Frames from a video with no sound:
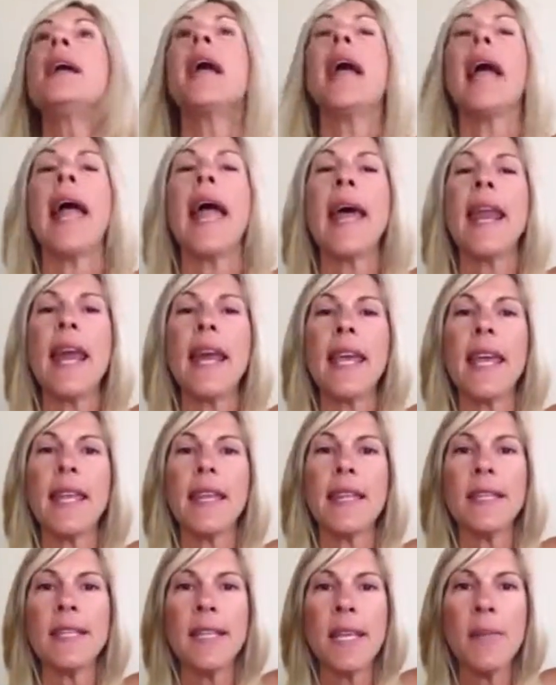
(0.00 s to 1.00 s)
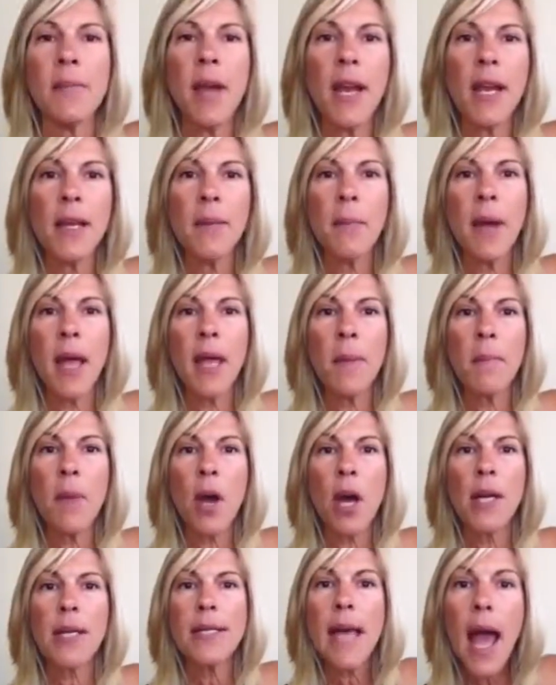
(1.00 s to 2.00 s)
and I get this email in my
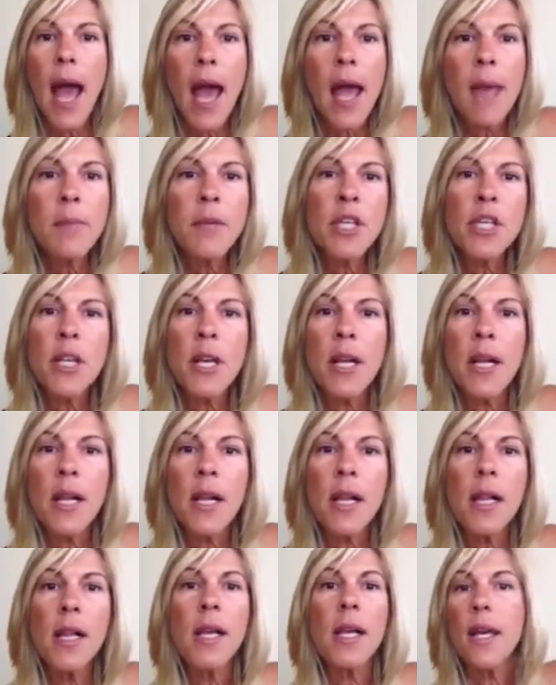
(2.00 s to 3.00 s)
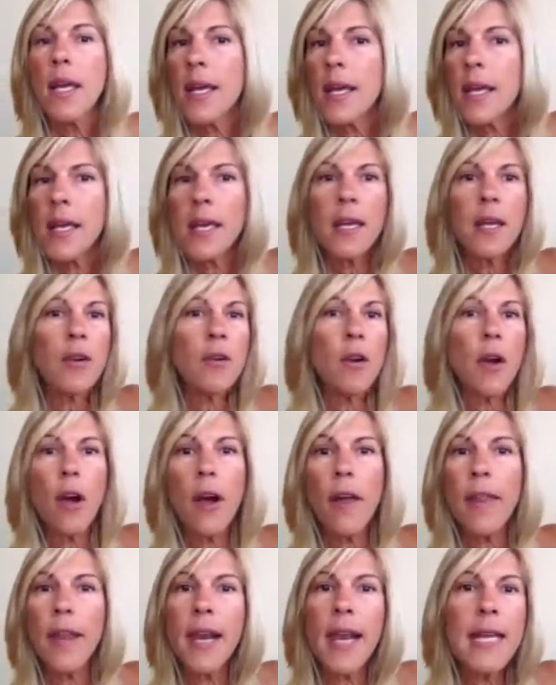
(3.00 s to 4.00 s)
inbox. Hi, Michelle. Here
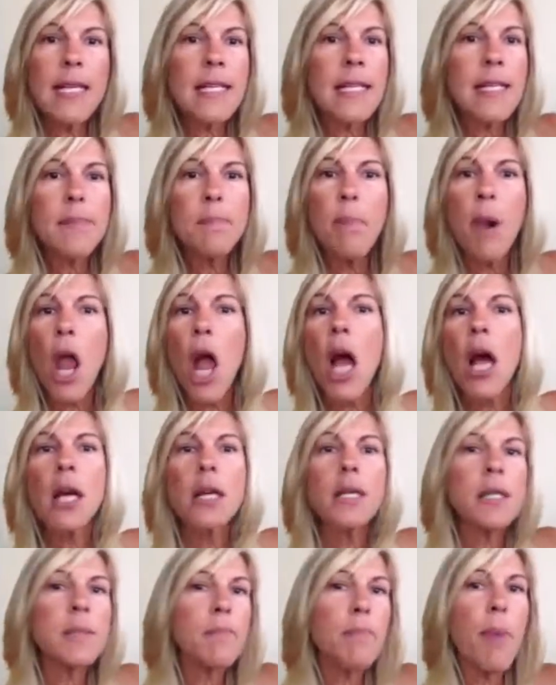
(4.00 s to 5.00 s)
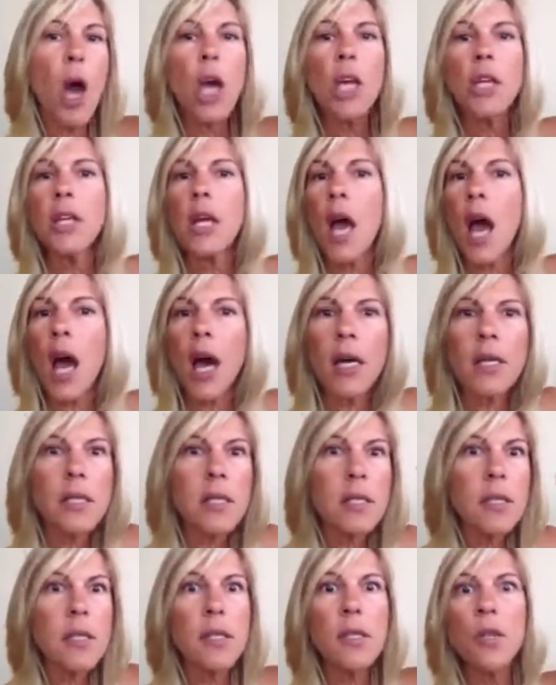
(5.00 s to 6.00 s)
are the latest blogs,
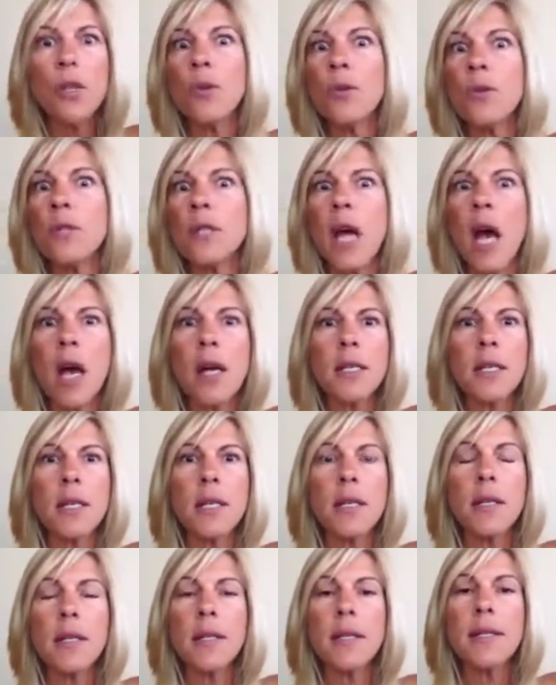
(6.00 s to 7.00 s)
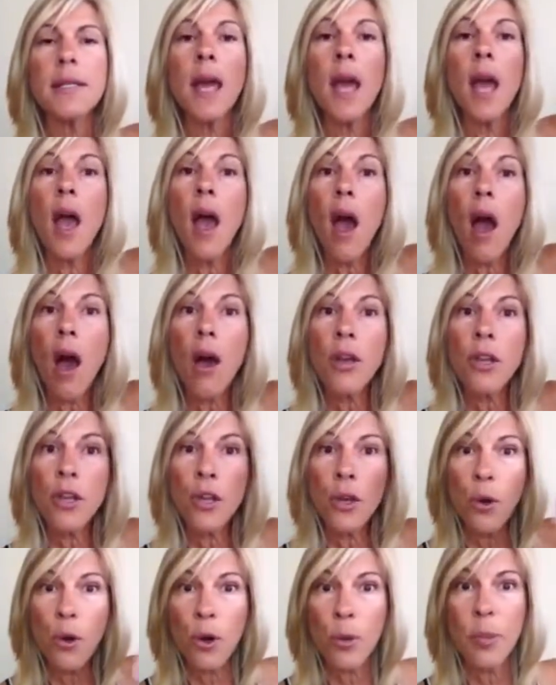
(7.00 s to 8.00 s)
podcasts, news articles on
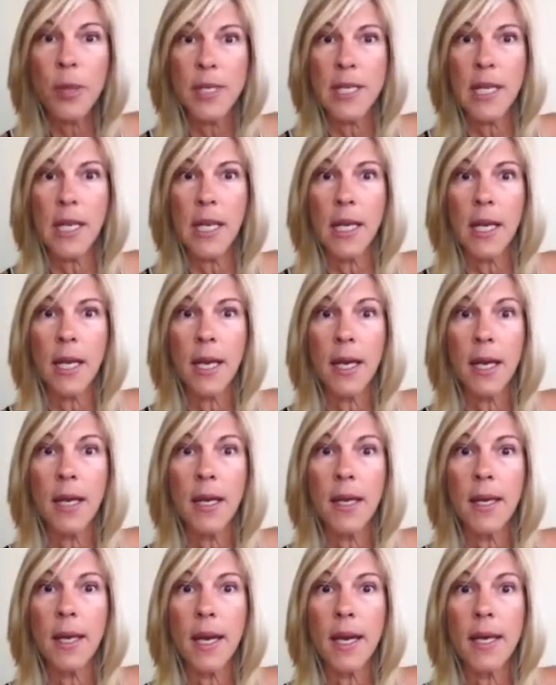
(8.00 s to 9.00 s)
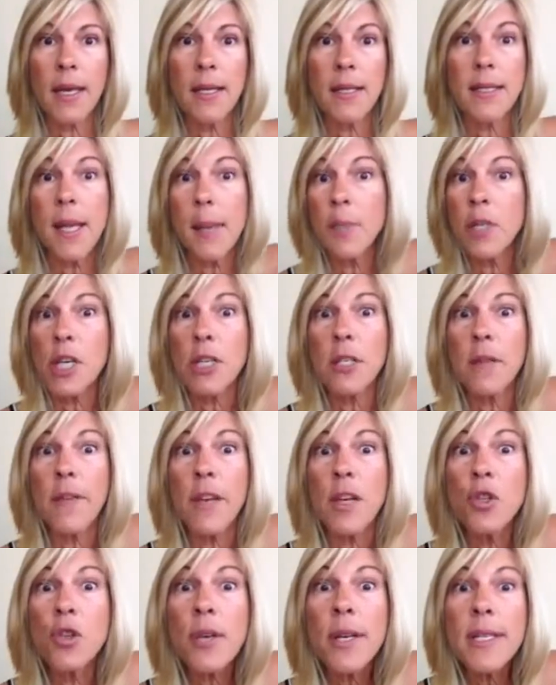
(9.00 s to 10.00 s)
your particular subject of
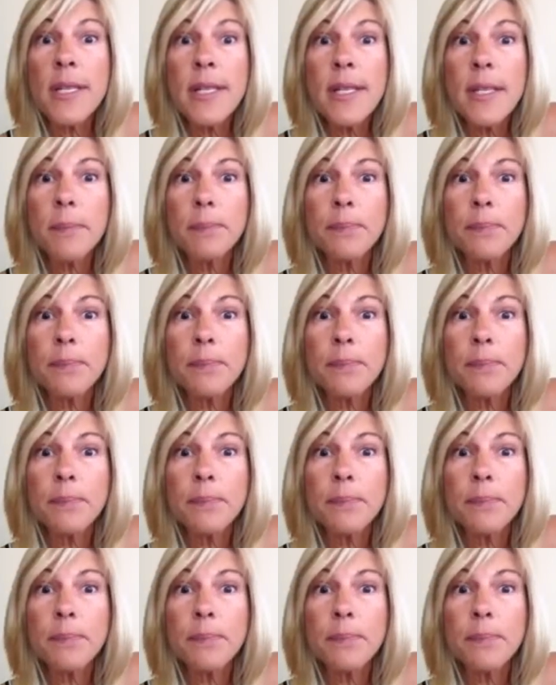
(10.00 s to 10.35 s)
interest.